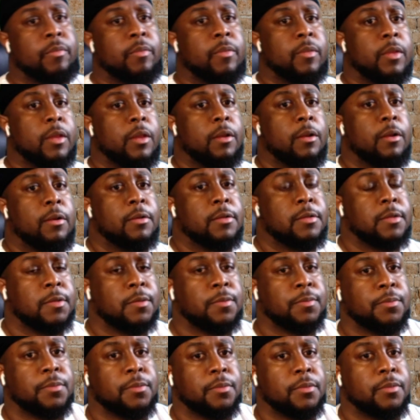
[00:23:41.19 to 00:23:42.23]
But I still think
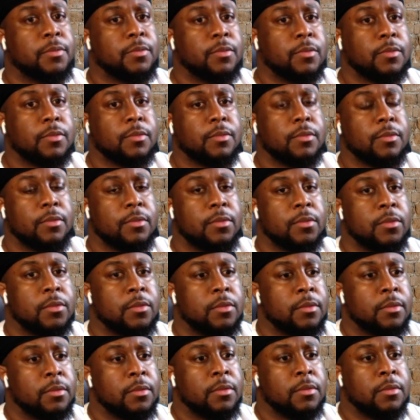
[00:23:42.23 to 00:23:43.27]
Jokic for
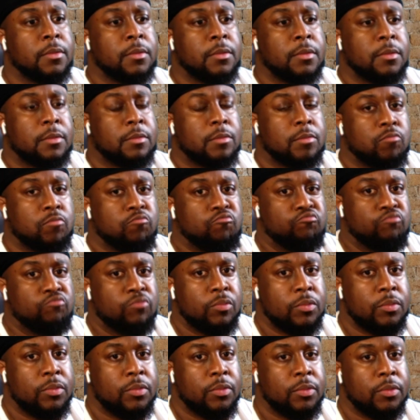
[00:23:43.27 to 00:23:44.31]
me is the one who
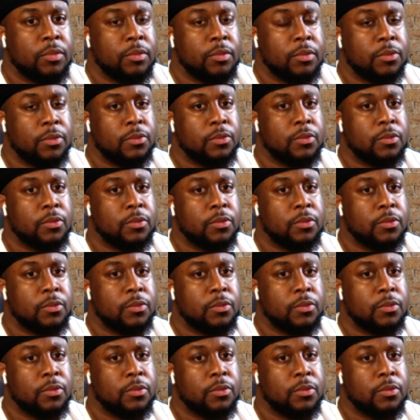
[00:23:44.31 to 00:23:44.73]
should win it.